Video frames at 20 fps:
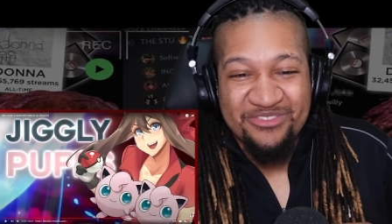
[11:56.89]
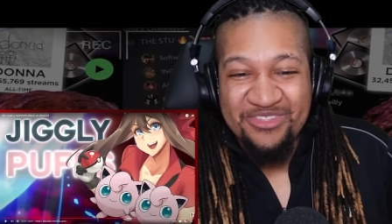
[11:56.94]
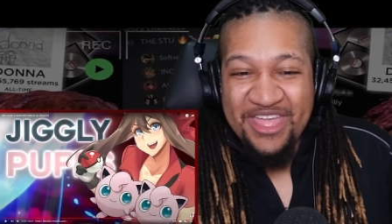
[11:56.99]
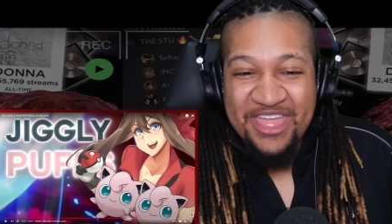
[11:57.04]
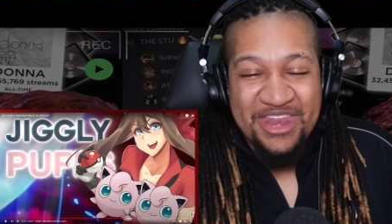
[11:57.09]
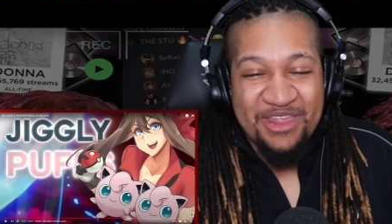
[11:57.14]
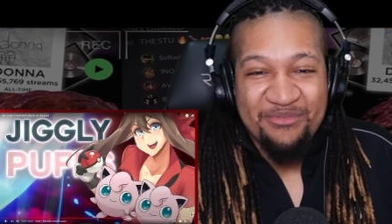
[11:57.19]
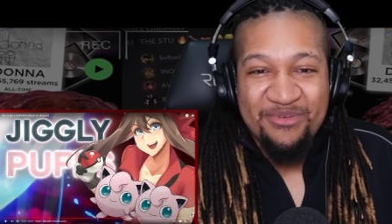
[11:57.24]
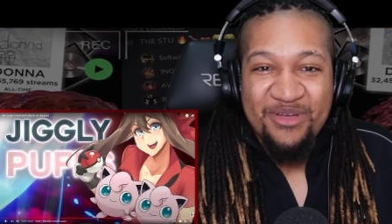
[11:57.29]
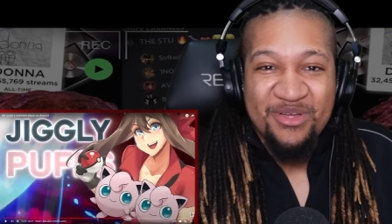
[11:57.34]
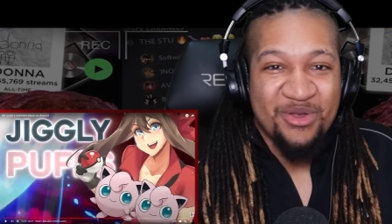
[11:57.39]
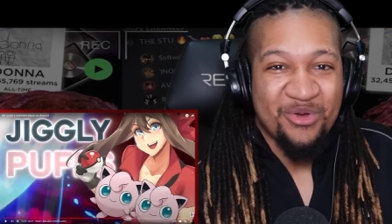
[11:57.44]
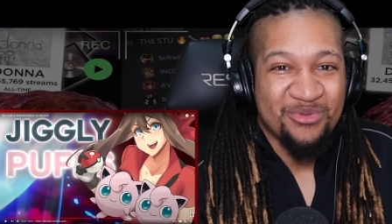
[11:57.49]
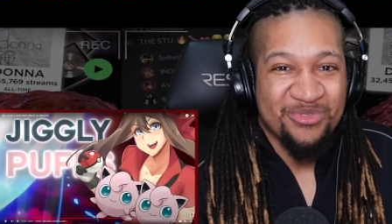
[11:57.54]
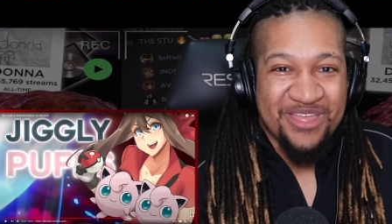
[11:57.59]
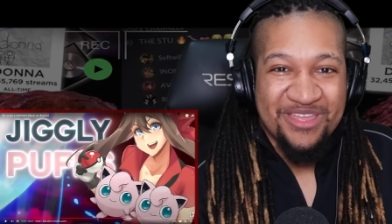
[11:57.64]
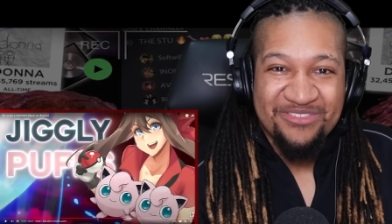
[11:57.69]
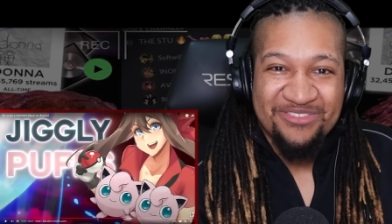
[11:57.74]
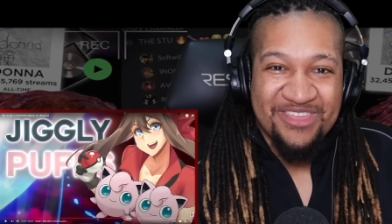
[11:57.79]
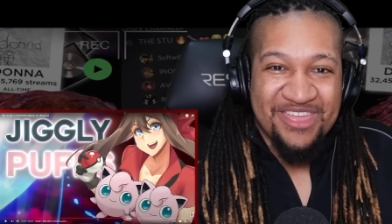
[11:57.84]
They ain't even gonna know what
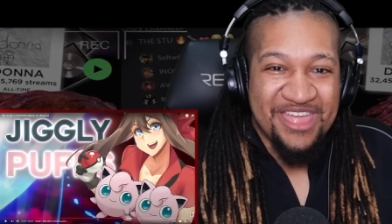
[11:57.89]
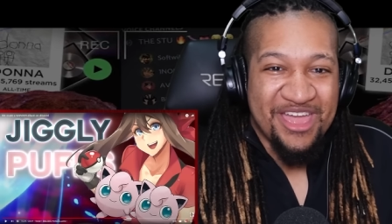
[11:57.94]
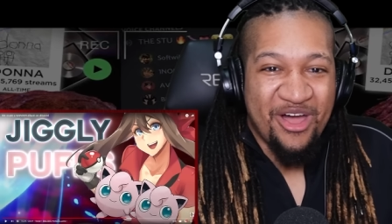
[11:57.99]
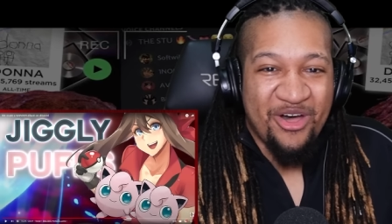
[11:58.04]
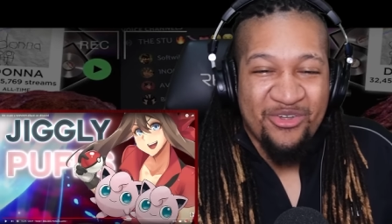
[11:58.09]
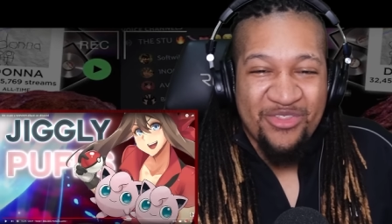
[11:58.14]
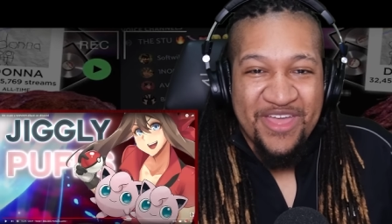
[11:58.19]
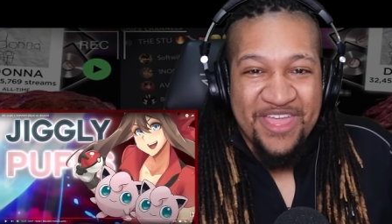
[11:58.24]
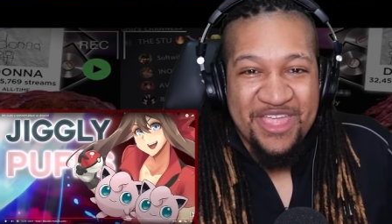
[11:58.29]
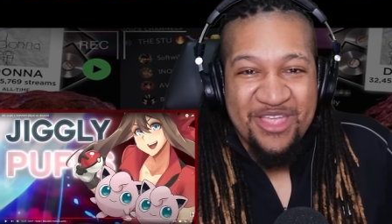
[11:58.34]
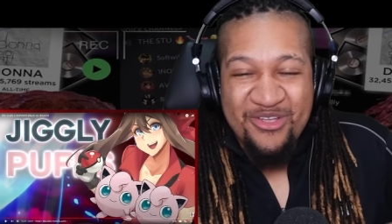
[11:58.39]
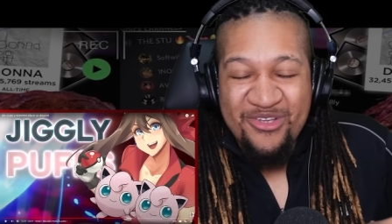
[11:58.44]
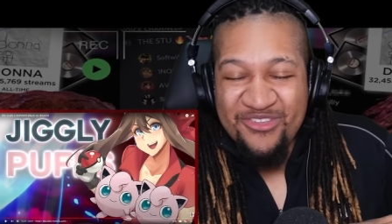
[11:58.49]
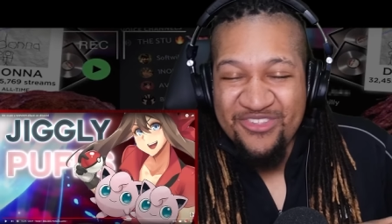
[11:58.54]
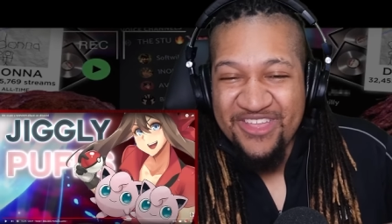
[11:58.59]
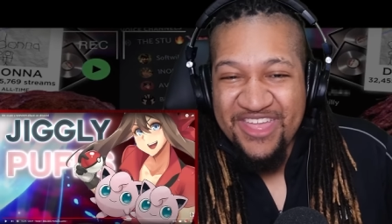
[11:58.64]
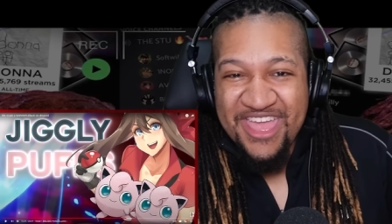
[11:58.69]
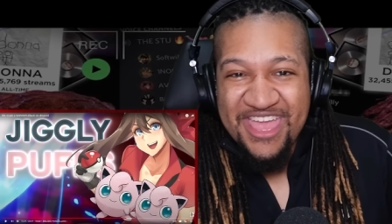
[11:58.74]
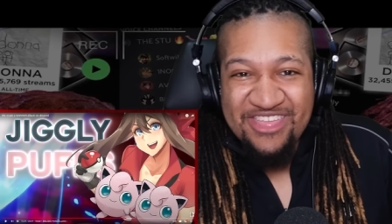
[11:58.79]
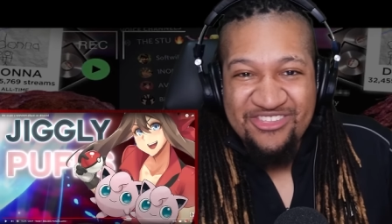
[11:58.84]
they saying. All they hear is
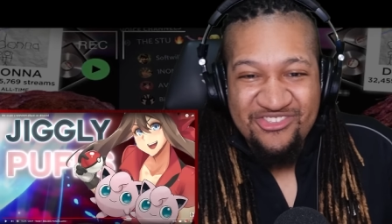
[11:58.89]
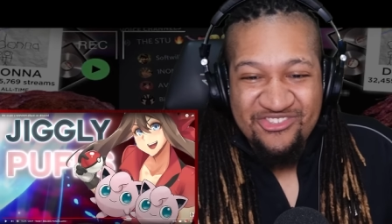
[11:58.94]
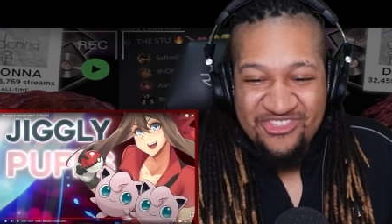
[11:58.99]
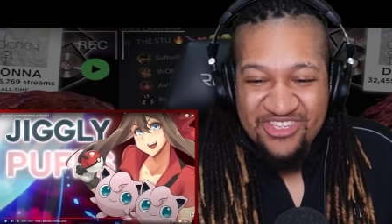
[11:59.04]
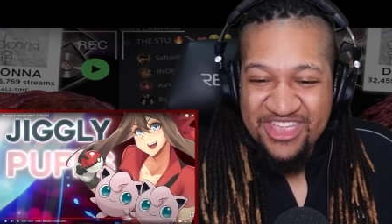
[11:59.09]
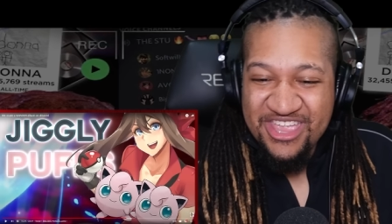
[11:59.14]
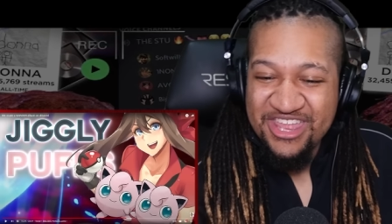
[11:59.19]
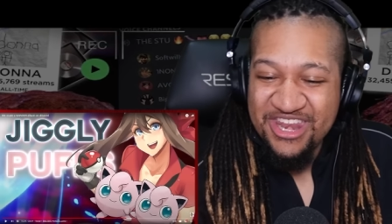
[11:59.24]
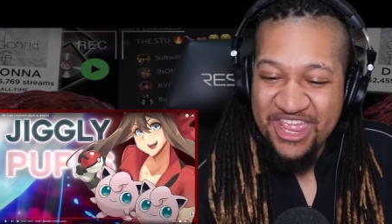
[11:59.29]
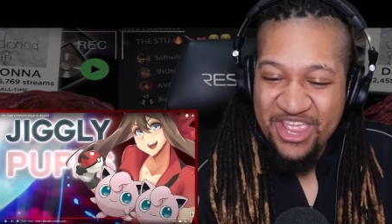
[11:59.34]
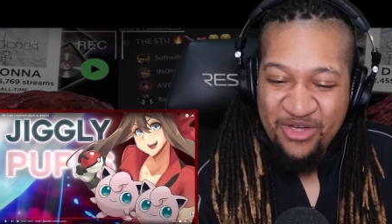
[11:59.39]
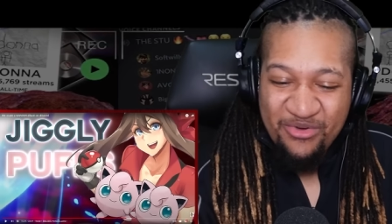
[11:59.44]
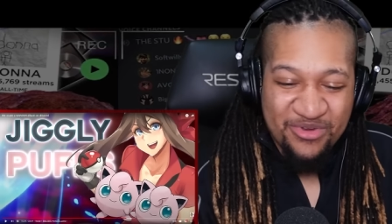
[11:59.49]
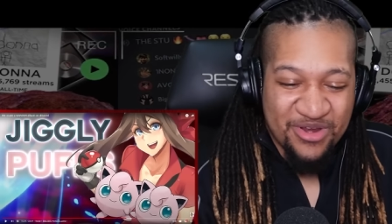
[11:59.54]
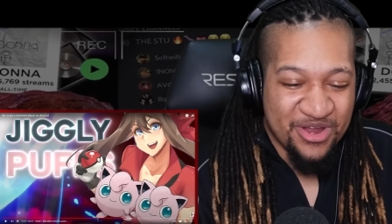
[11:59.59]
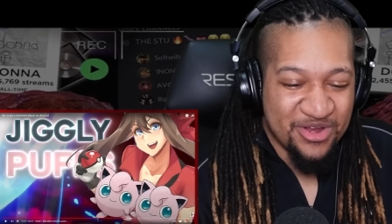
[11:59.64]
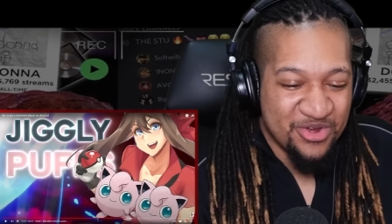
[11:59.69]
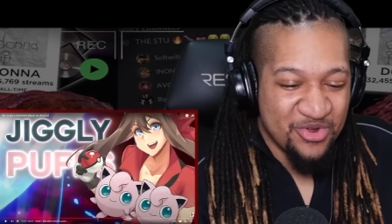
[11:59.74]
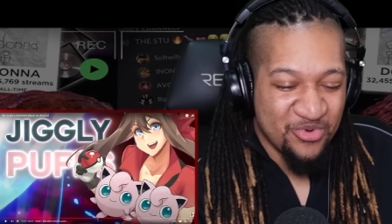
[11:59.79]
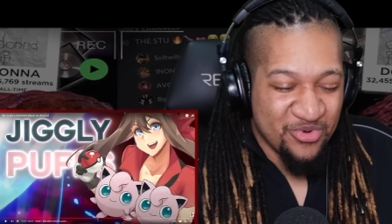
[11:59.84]
a catchy jig and they over
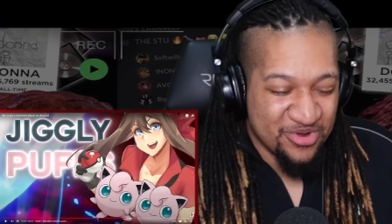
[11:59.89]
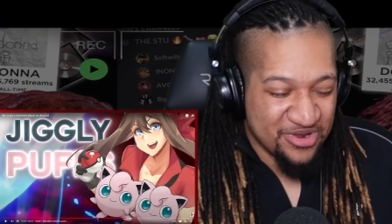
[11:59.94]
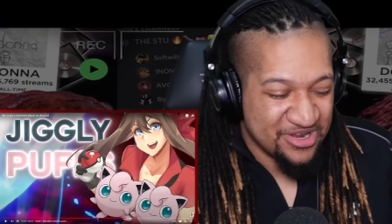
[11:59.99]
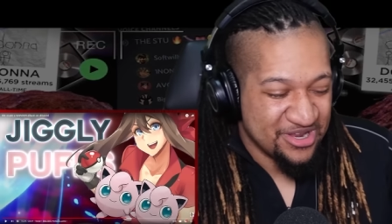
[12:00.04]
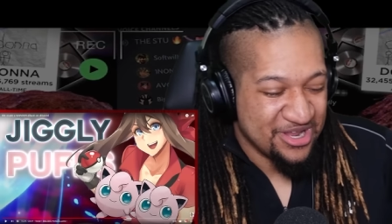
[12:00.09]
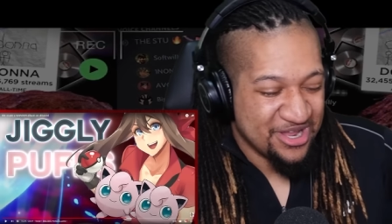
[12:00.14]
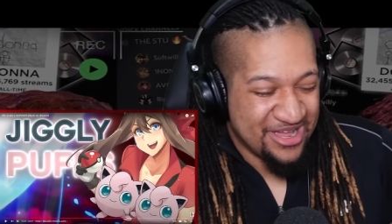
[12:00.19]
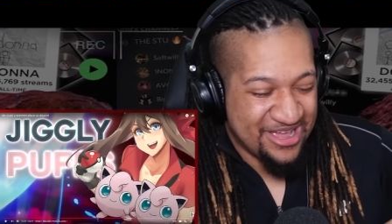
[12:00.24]
there doing,